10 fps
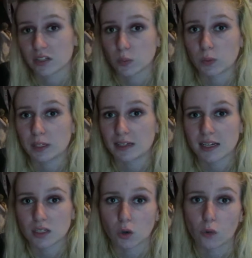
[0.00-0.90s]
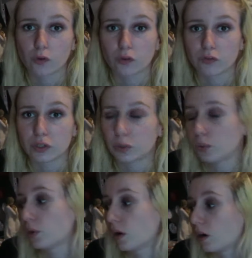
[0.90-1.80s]
this would be a nice
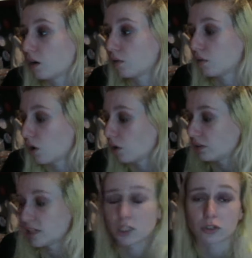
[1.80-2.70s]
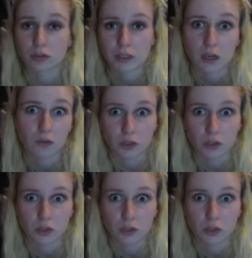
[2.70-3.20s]
overview of all the history of